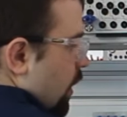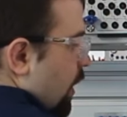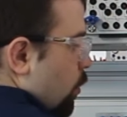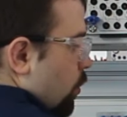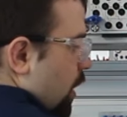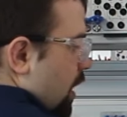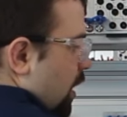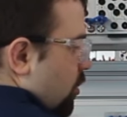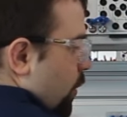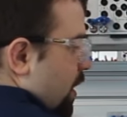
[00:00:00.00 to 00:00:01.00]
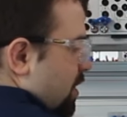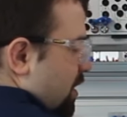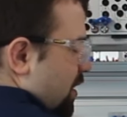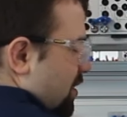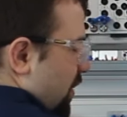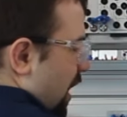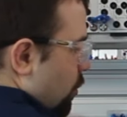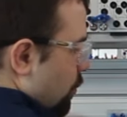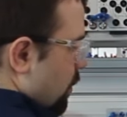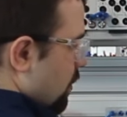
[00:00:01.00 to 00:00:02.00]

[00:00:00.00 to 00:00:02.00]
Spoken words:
It will then actuate this valve.